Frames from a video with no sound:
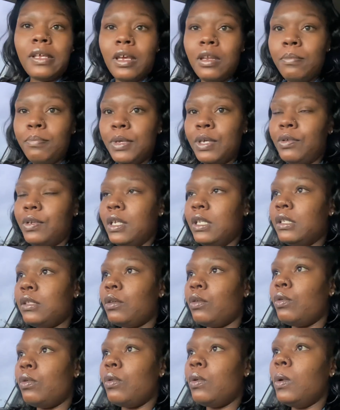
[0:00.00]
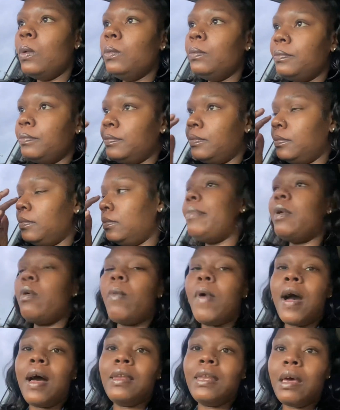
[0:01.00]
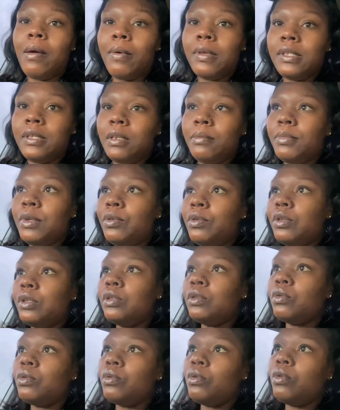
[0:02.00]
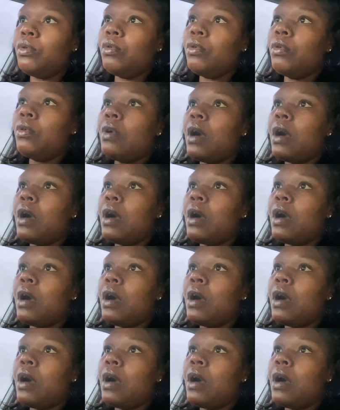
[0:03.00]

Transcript: in beauty school, but while I was in beauty school,